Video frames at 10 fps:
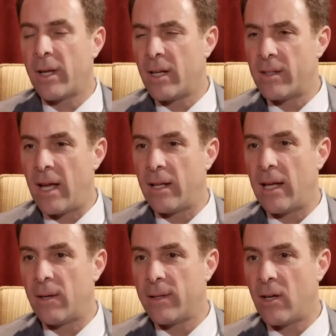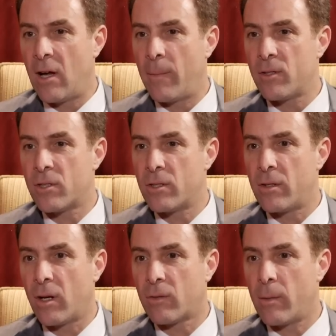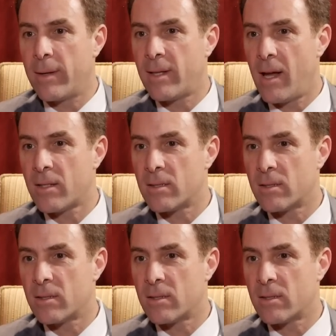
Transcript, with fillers: I get a ta- how do I know how much to deduct from my taxes?